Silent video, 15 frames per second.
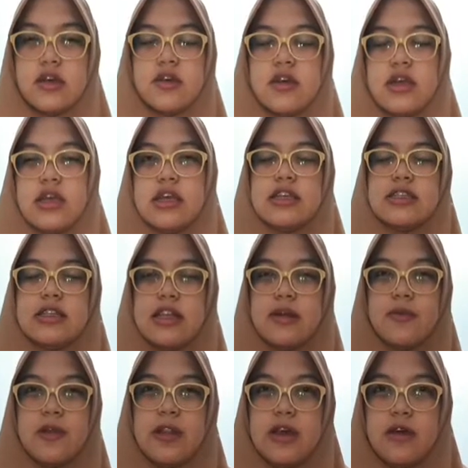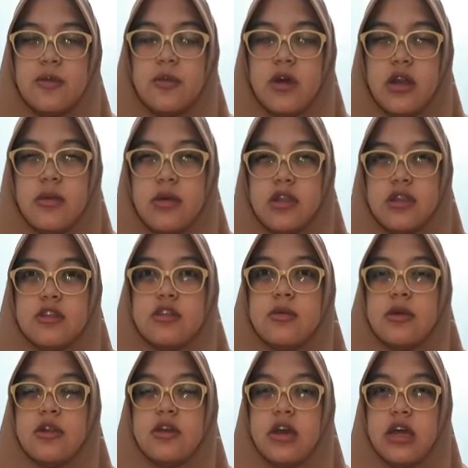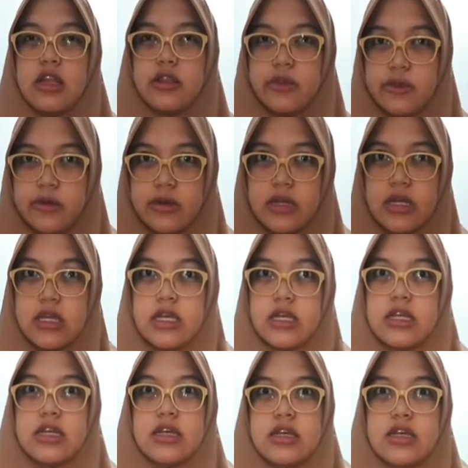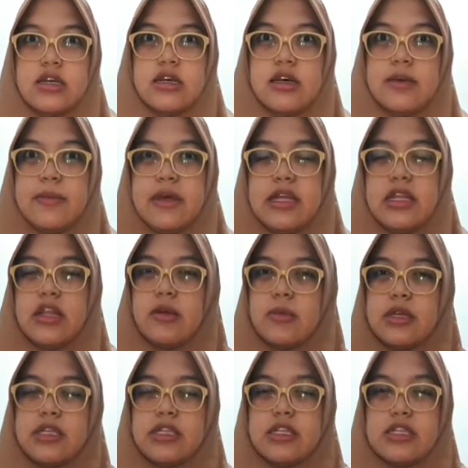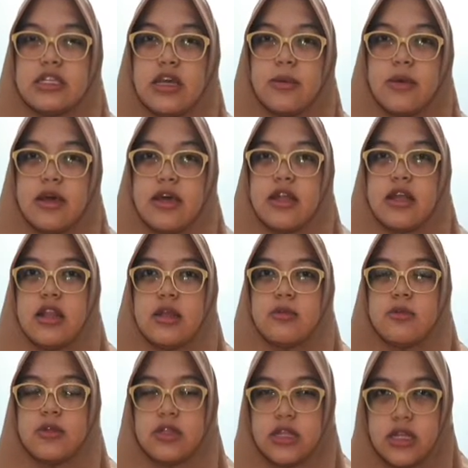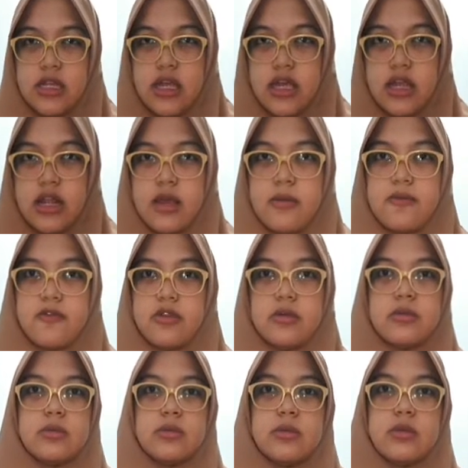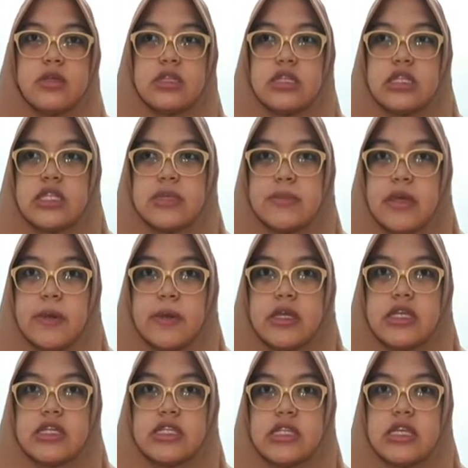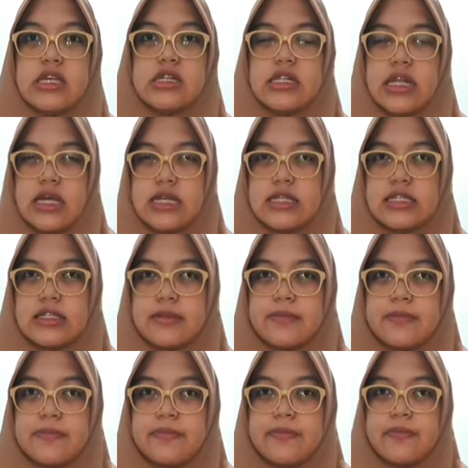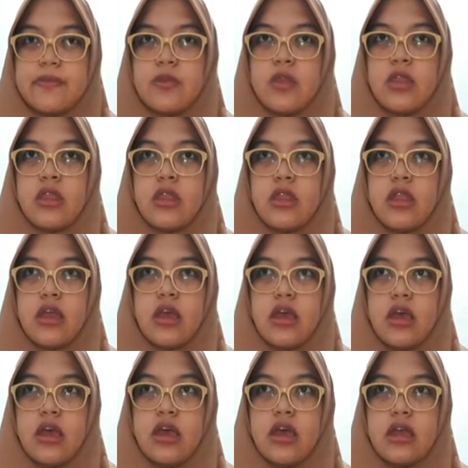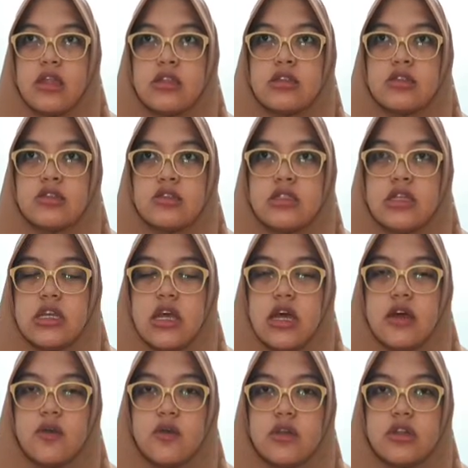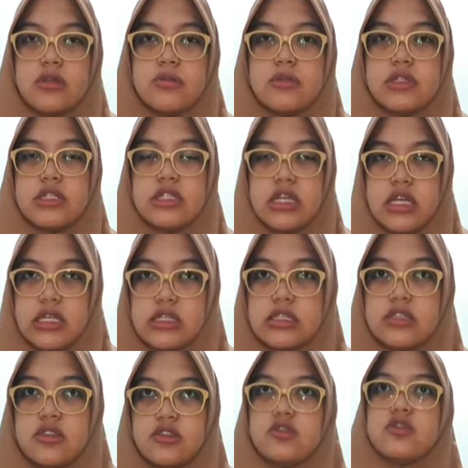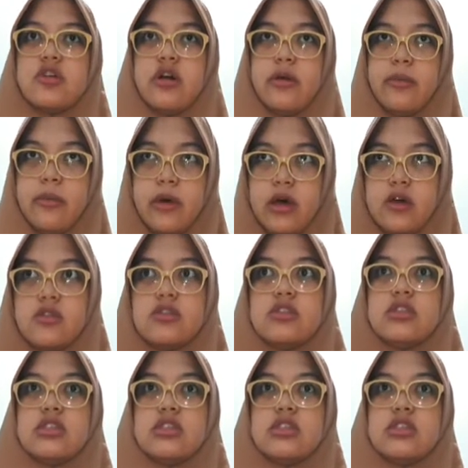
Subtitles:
Okay, Assalamualaikum warahmatullahi wabarakatuh. My name is Riska Maharani Putri and I'm from PVEC class. And today I will present you about